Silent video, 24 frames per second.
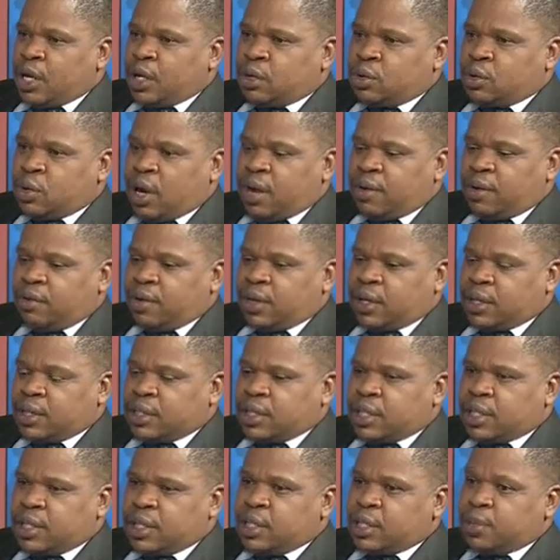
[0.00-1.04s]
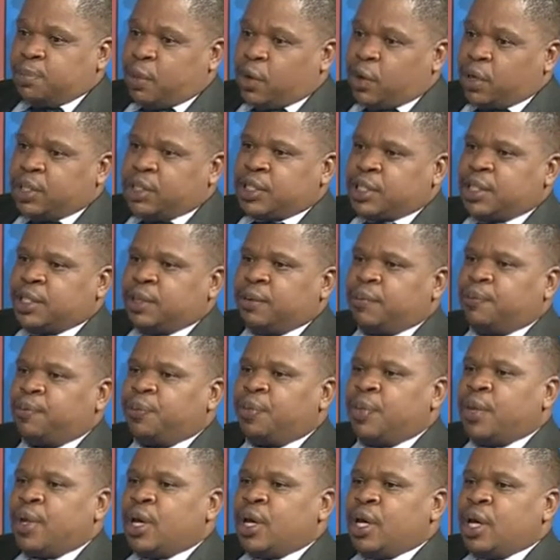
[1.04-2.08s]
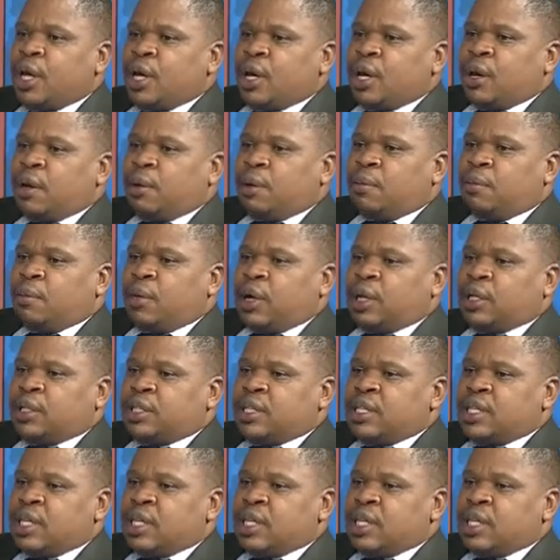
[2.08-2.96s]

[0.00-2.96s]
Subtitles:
affect this policy. But